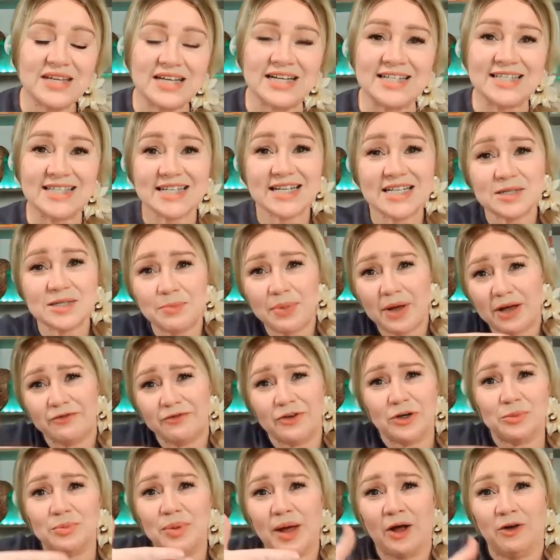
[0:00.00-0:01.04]
It sits above
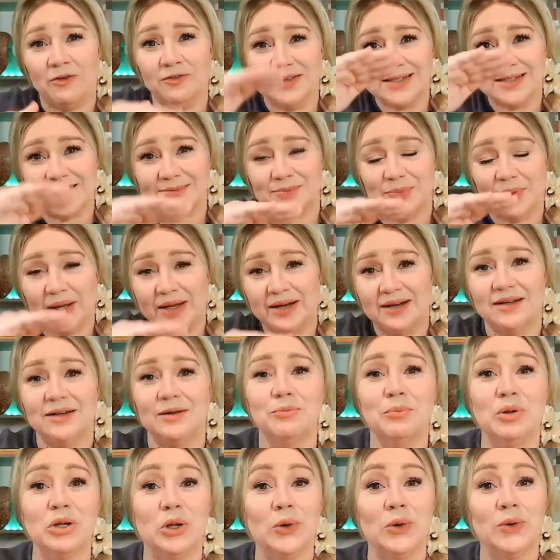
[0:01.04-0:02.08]
your pelvis, but
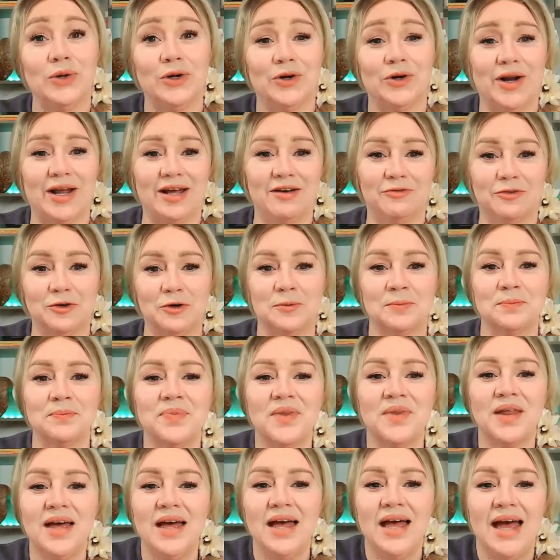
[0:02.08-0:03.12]
below your navel.
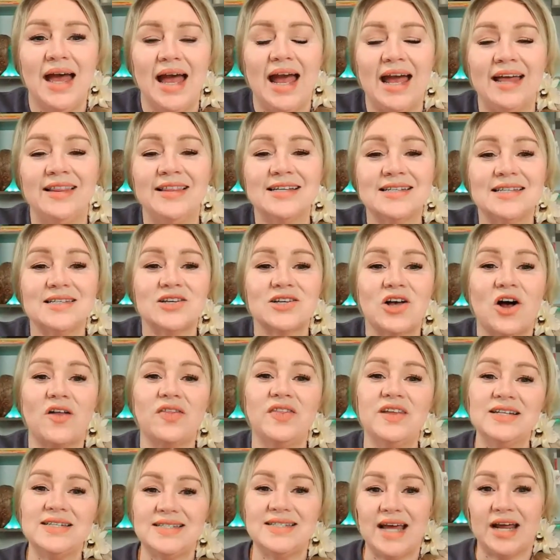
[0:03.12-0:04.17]
And this is
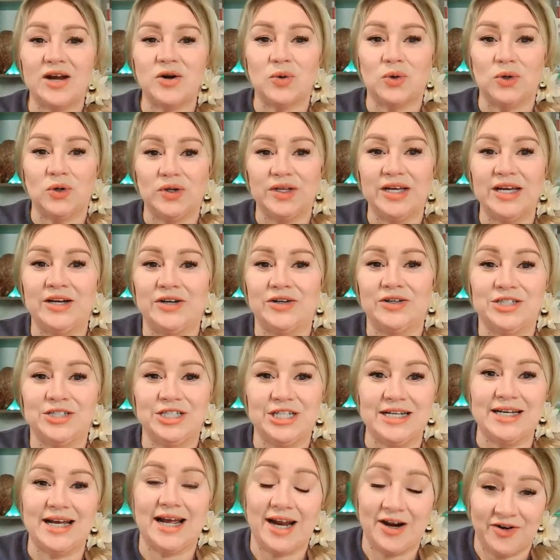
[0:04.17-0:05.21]
called the sacral
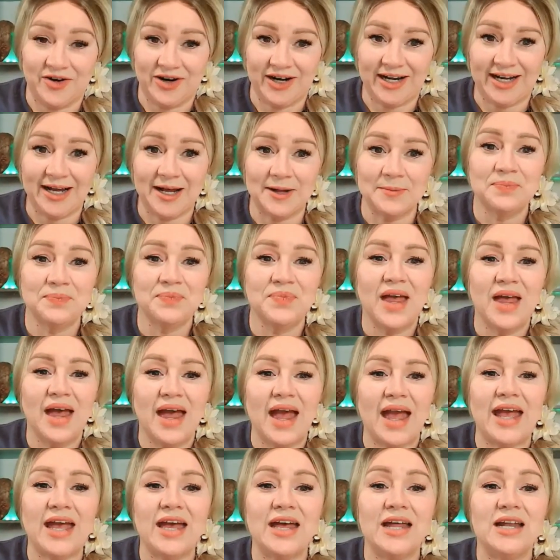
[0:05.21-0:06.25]
energy area.
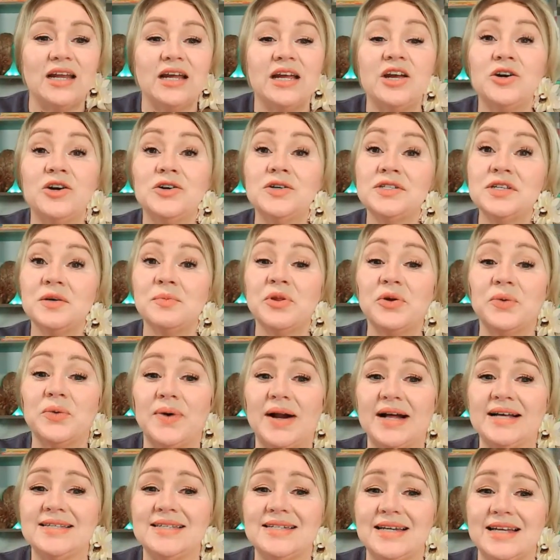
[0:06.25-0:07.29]
And here are some of the
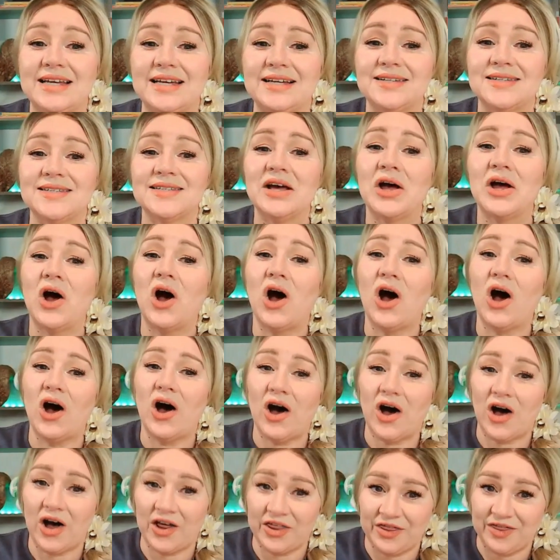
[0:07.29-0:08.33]
rest needs:
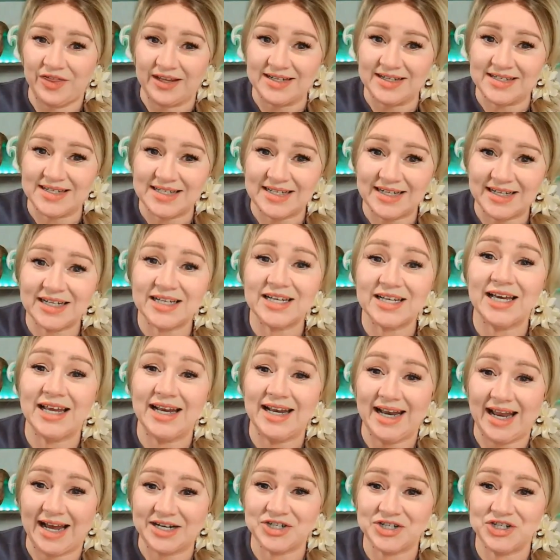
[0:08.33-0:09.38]
authentic
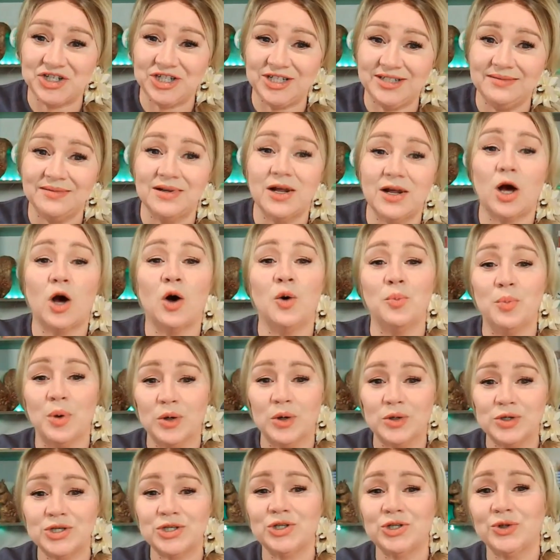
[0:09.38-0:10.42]
connection,
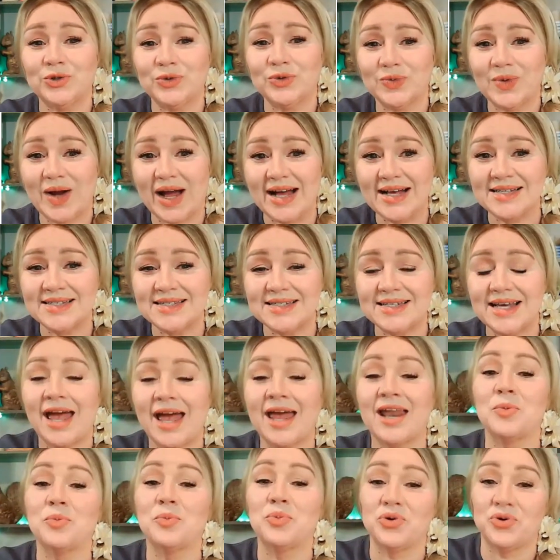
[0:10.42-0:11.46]
emotional rest,
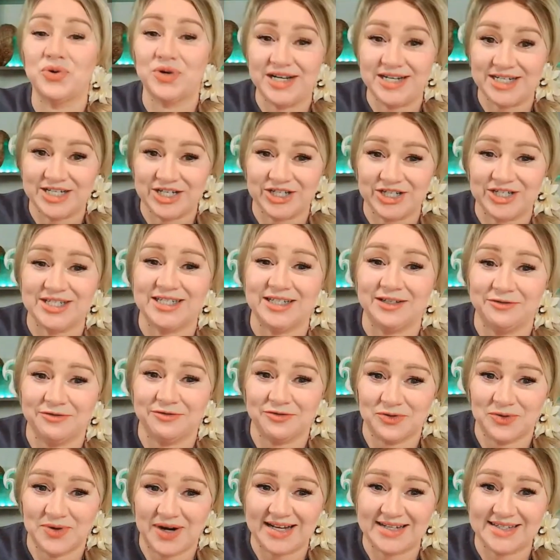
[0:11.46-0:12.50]
and appreciative
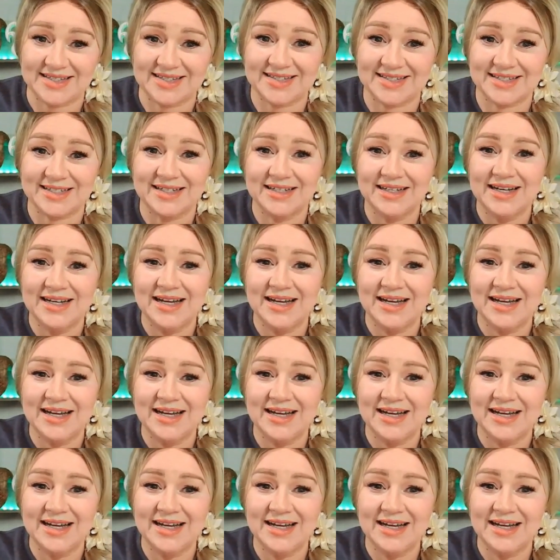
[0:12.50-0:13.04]
rest.